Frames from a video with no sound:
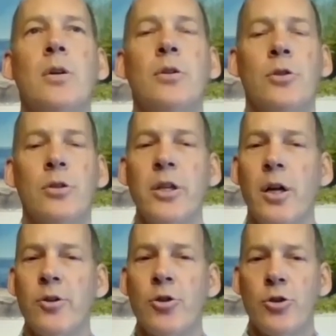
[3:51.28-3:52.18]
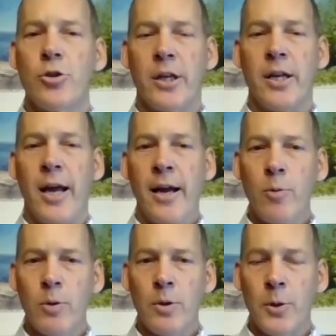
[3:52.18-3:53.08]
certainly not ensuring an
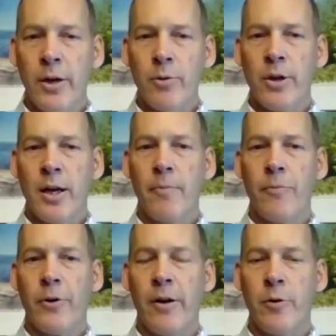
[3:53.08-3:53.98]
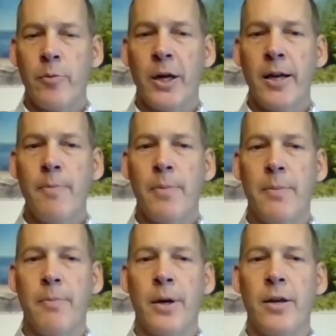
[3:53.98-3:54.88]
equitable outcome for everybody, but